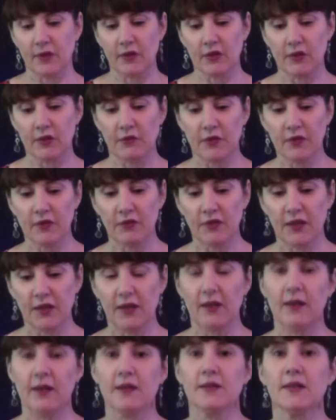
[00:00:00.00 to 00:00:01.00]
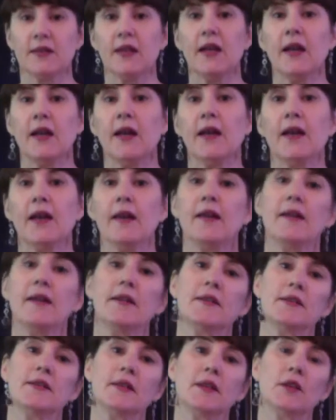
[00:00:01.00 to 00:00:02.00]
The fifth thing is
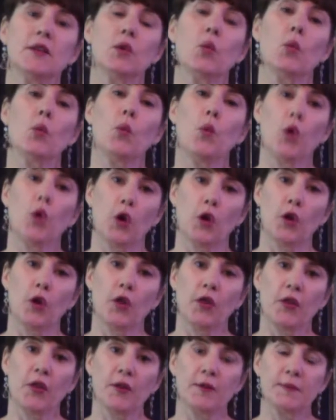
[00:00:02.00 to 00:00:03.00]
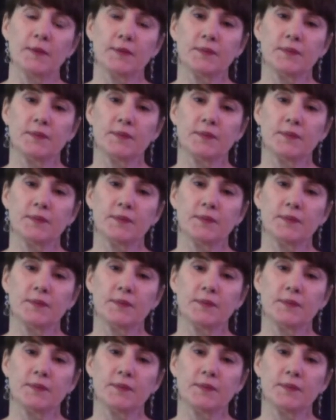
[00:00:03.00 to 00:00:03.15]
it worth